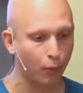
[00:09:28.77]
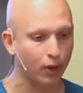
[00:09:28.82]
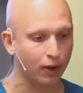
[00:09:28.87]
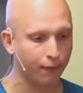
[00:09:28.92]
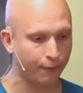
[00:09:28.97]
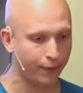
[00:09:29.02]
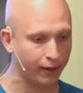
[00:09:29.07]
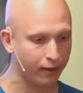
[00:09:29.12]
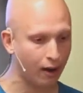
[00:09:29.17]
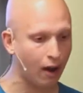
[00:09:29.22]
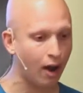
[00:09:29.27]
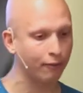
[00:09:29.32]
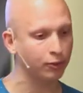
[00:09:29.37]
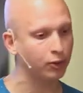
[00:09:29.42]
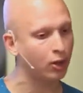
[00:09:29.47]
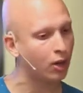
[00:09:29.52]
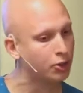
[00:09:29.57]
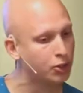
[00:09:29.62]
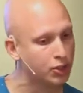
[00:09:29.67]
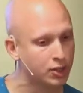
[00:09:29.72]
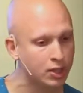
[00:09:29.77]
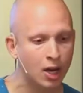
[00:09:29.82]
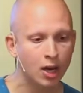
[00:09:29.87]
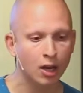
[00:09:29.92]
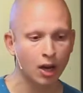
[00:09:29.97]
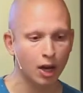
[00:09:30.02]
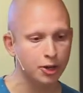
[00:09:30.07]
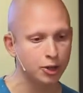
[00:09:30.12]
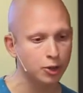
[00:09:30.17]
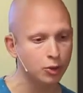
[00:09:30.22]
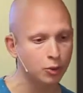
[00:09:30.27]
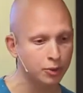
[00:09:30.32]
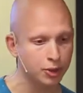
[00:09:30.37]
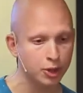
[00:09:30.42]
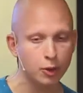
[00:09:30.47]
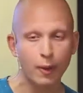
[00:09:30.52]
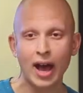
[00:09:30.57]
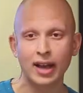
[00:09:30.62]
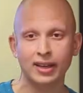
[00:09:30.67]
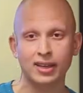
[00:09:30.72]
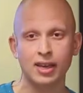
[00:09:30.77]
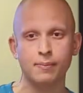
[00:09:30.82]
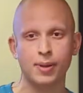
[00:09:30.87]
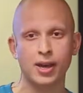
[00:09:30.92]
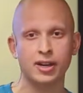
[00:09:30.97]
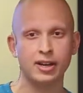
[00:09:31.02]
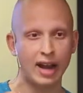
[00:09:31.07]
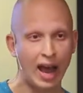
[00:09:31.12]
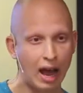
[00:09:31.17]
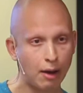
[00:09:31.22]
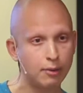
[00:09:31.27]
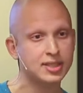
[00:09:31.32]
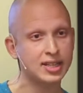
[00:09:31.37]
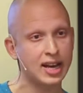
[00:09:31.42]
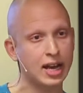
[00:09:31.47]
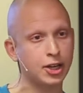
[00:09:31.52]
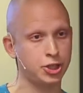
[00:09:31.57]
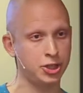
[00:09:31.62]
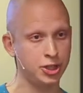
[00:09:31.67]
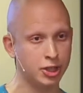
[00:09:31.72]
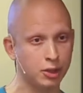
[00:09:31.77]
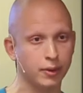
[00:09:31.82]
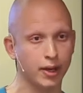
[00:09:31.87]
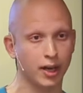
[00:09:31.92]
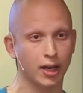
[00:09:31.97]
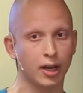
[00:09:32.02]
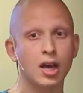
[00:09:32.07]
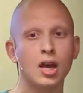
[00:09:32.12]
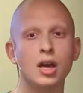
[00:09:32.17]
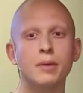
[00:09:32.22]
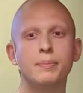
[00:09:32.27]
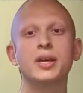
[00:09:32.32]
or I want to figure out I've launched a new ad campaign and how is it actually doing,